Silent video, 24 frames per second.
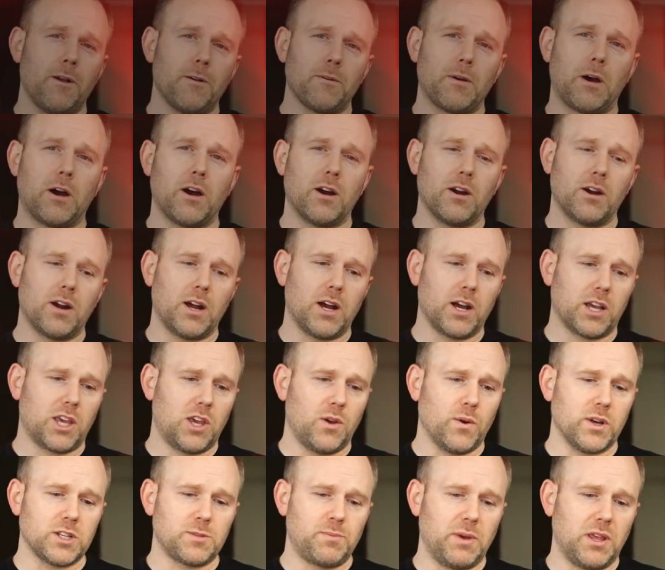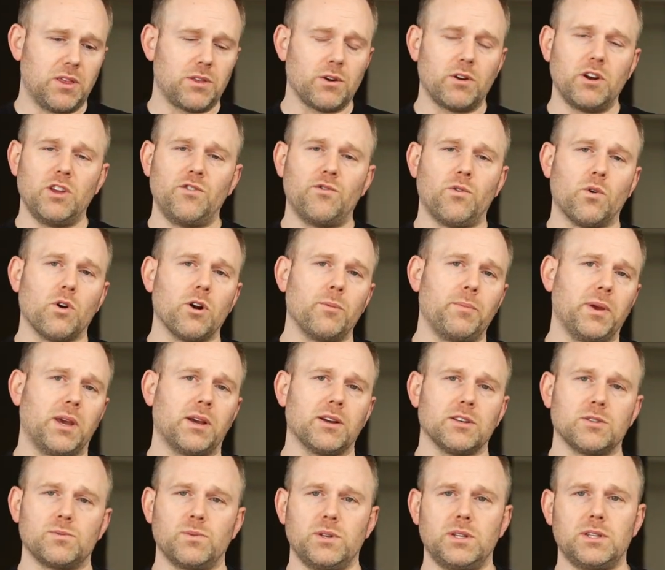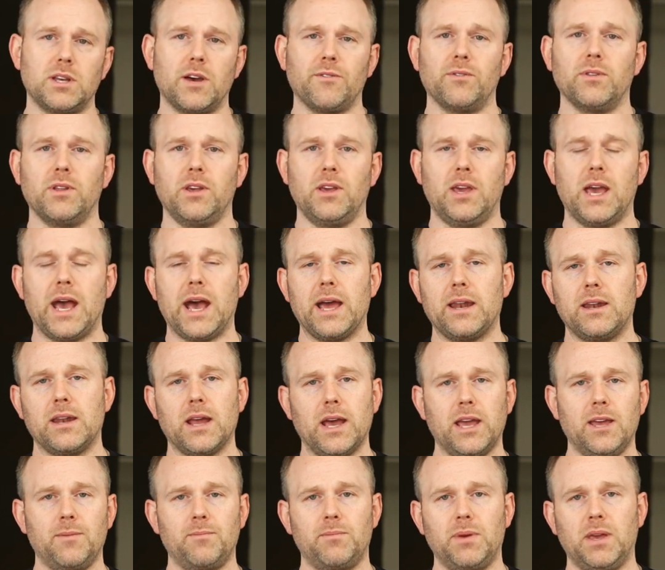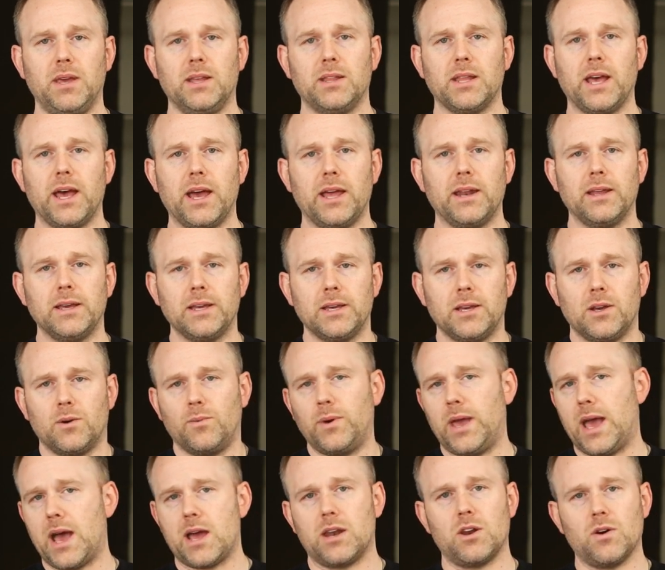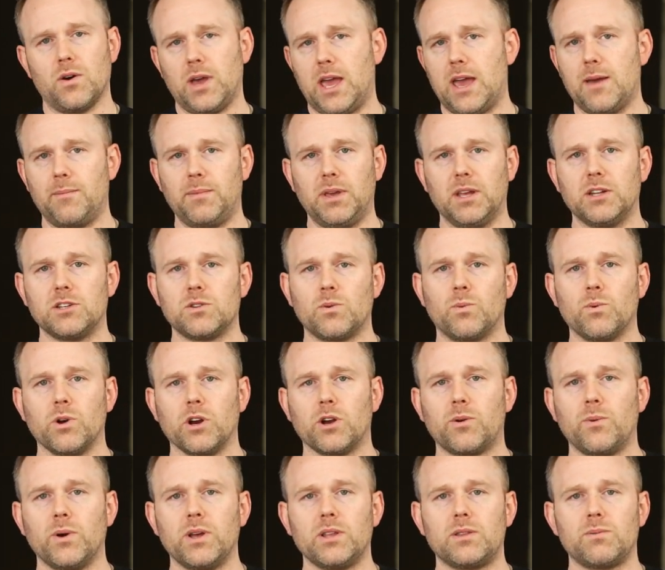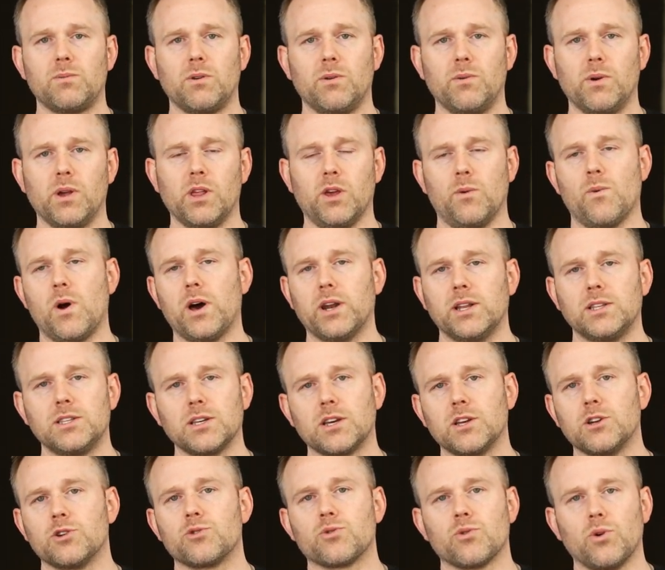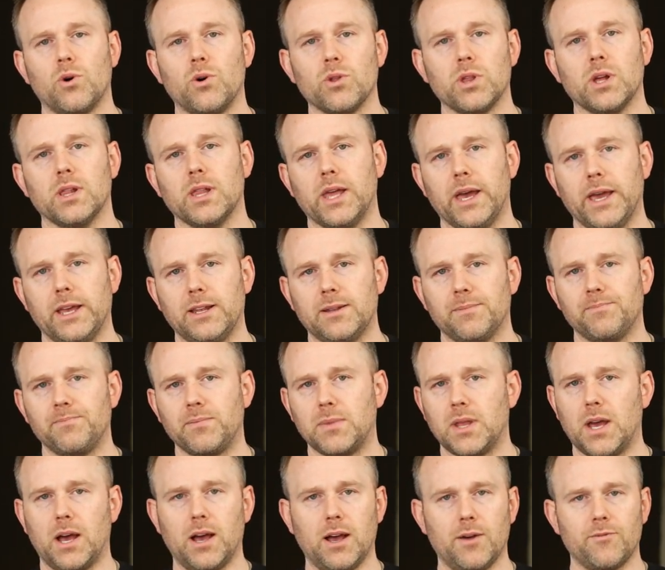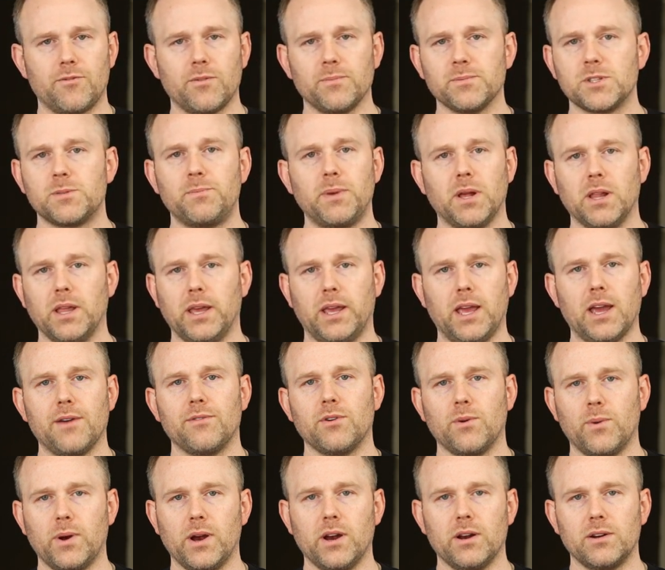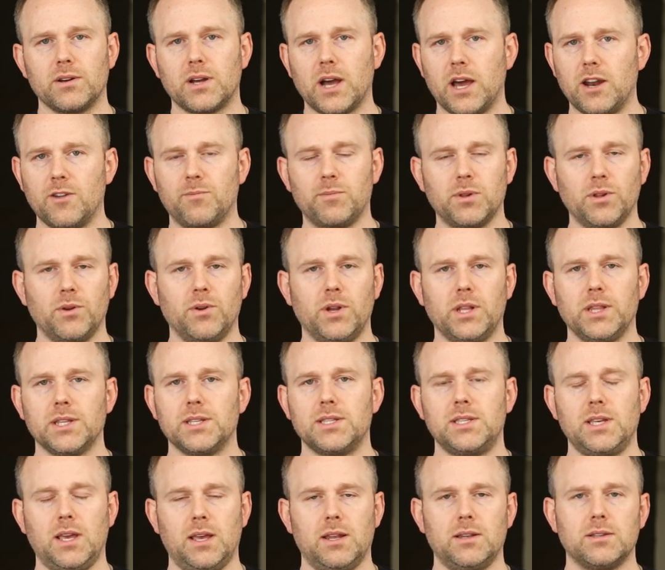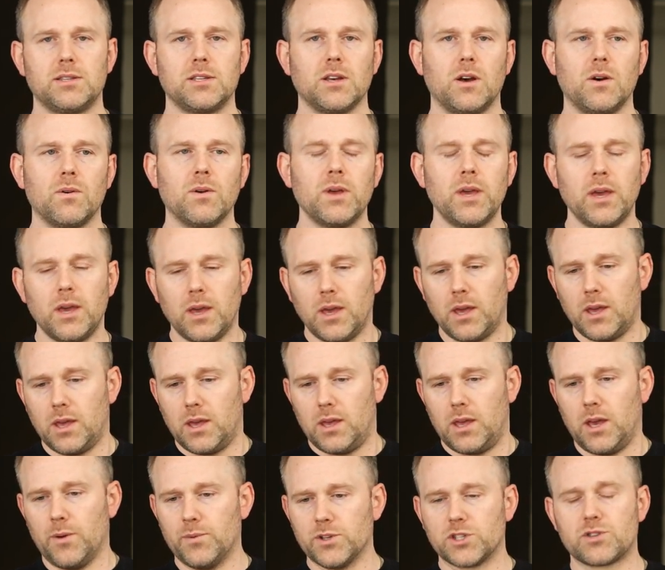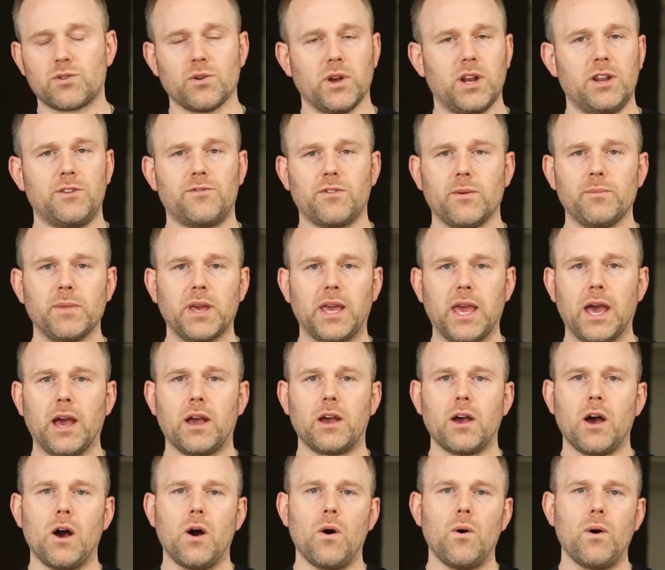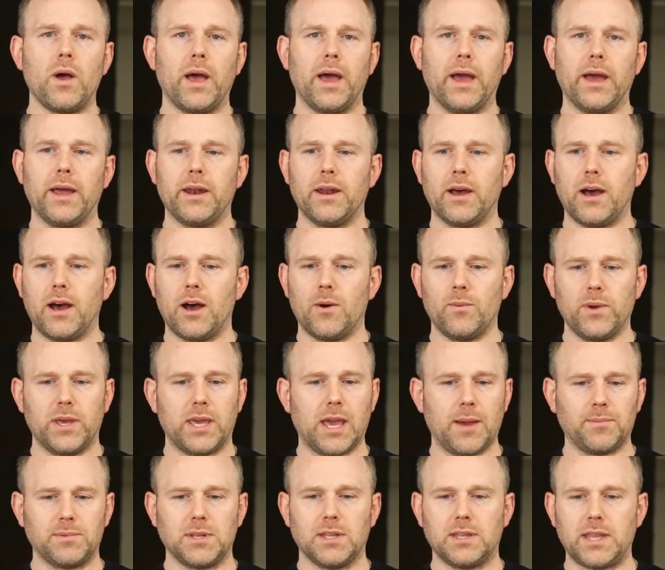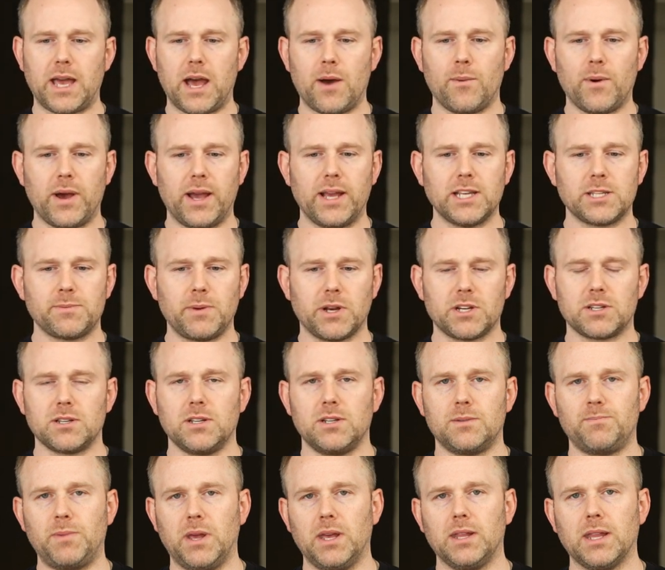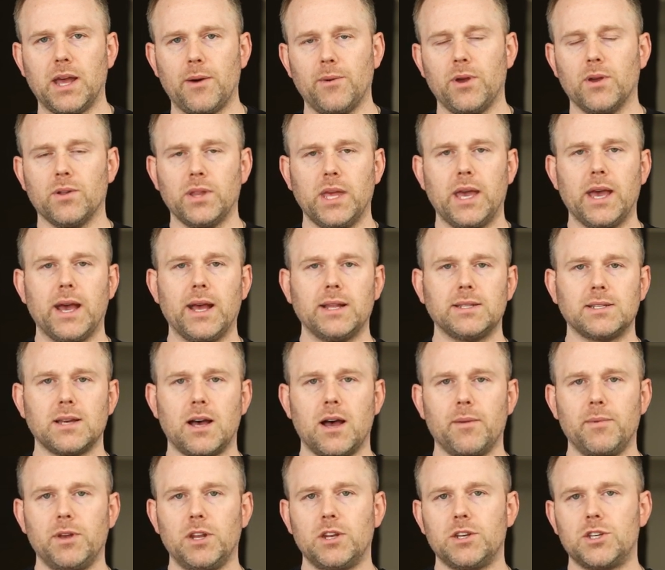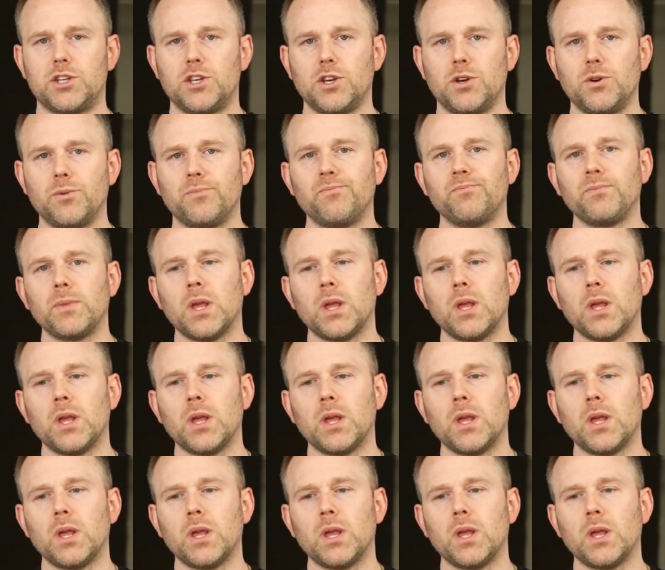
our QSB-34 because we definitely, at night, being that we had no ambient to work with, we really wanted to control the light from spilling everywhere and kind of polluting the scene. So it was gridded from the get-go, and we kept it that way, especially being that we only had Tommy to shoot.